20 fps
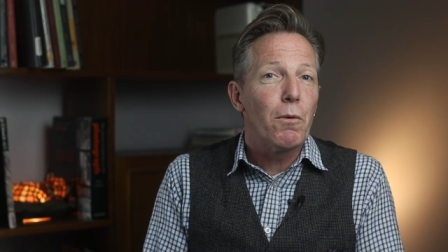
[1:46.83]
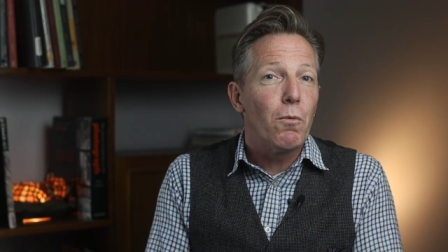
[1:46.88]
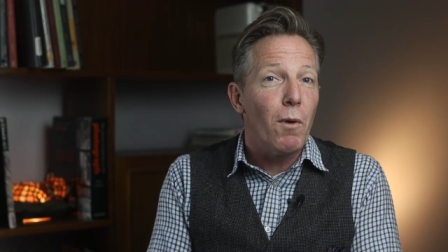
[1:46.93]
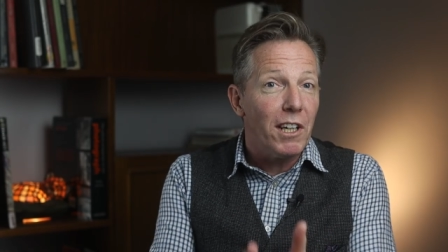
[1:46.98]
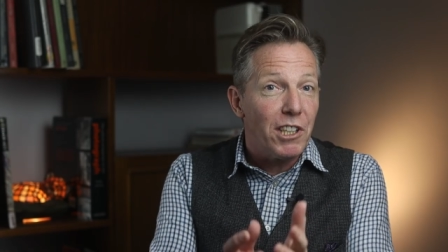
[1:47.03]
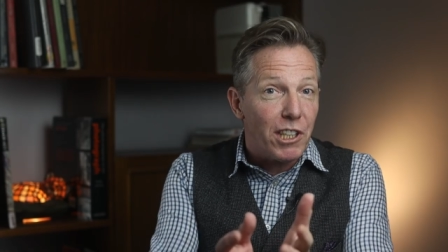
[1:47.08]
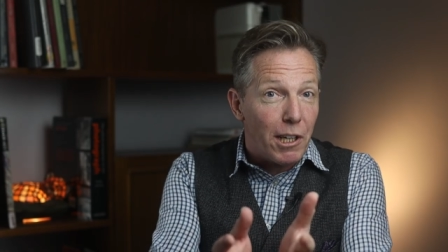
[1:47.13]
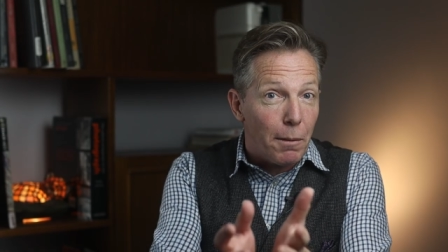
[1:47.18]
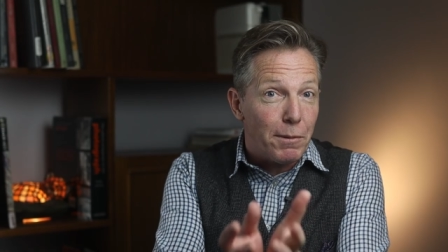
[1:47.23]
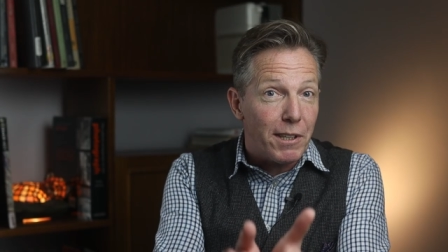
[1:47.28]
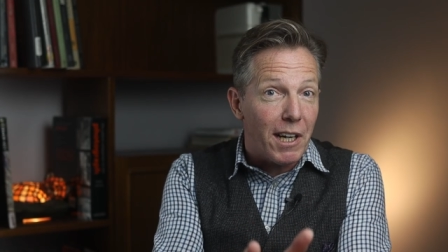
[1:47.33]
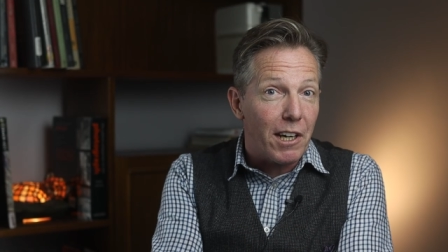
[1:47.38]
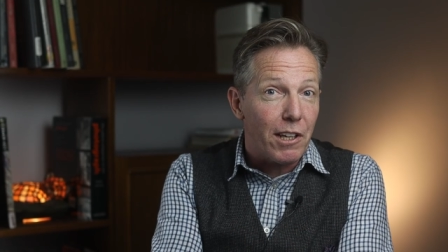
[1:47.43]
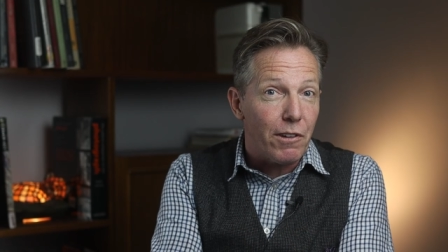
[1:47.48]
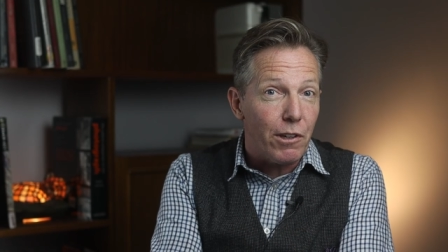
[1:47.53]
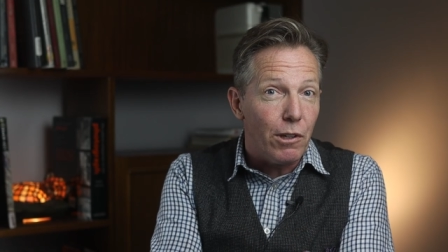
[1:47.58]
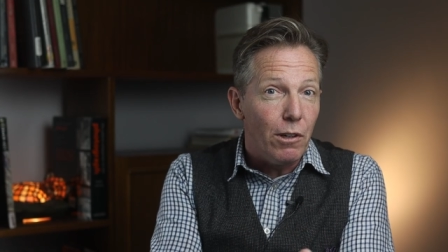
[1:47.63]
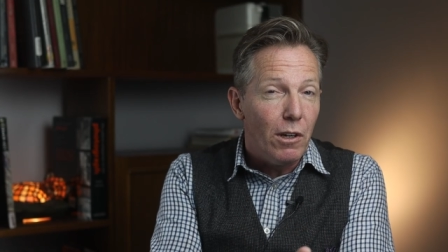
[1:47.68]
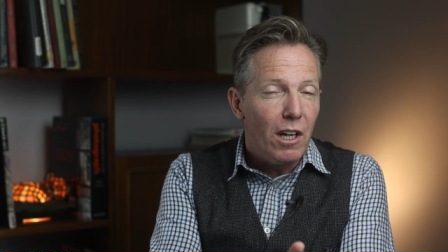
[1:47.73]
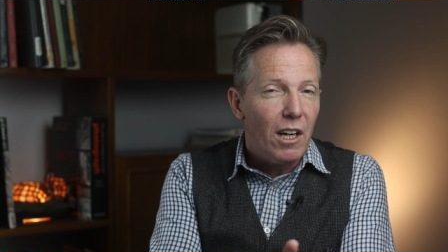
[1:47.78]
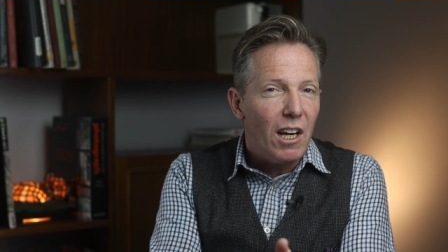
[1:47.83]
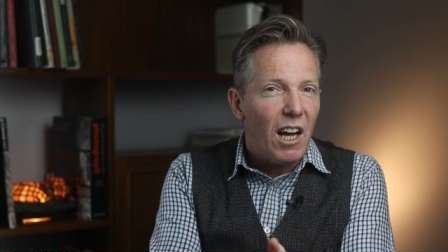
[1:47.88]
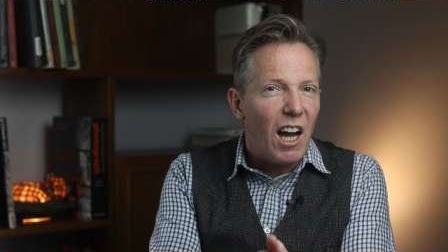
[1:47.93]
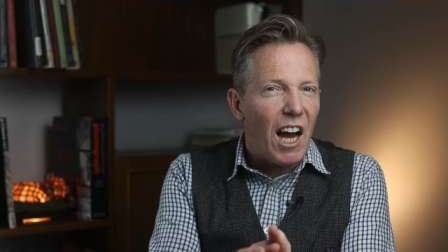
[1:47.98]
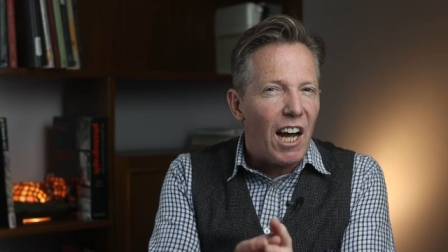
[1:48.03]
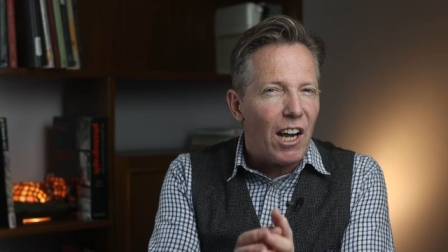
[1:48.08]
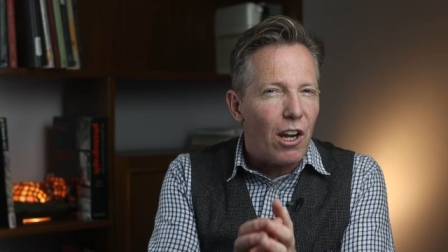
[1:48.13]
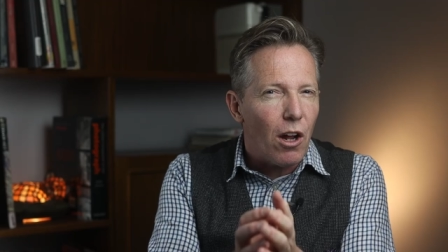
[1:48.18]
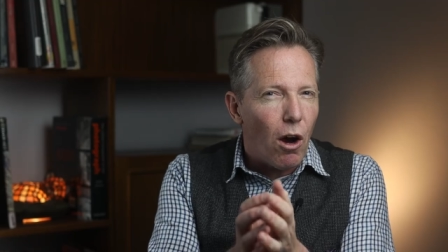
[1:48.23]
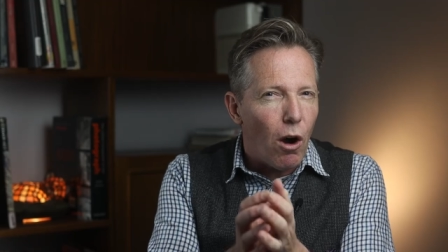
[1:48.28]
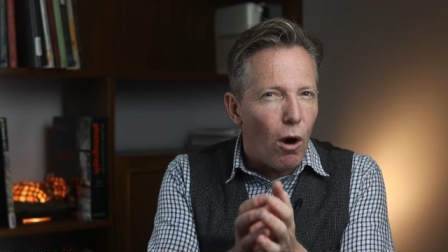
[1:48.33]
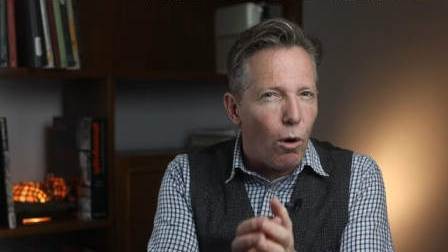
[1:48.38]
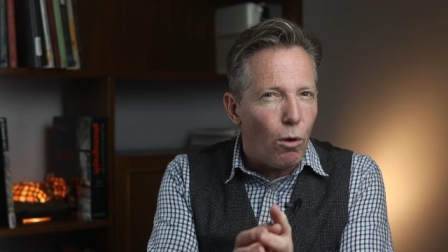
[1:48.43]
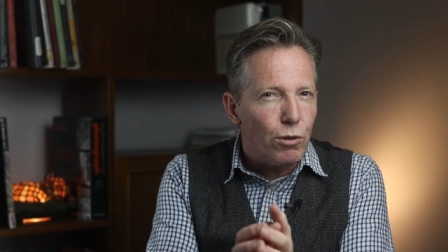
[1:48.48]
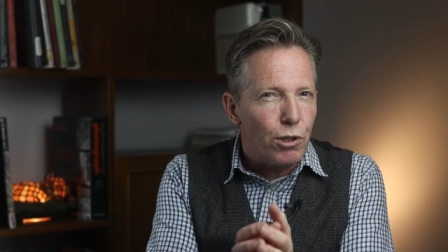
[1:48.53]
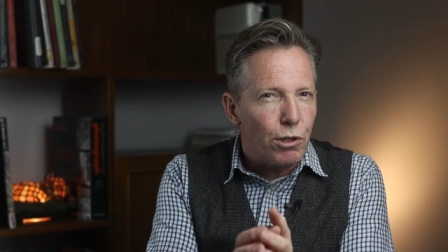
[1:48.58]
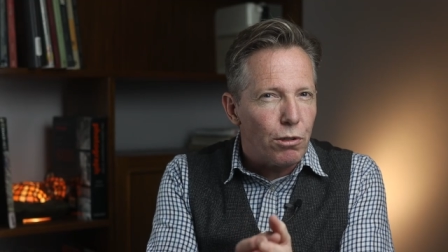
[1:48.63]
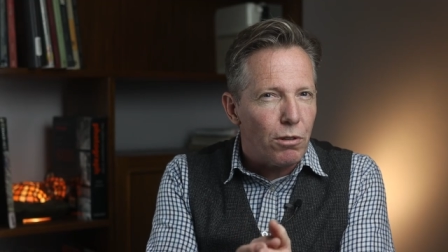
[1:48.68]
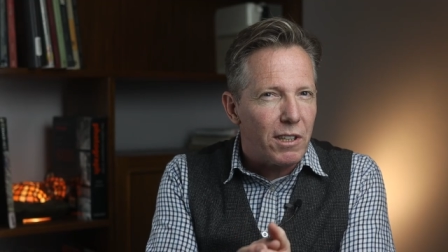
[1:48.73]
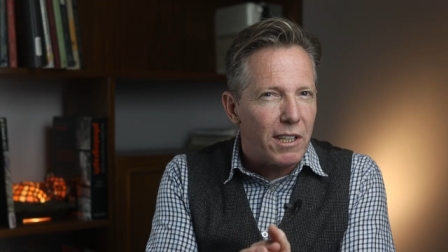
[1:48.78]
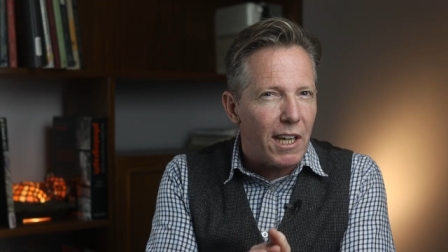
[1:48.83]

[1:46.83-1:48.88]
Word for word: one jumps out at you and holds your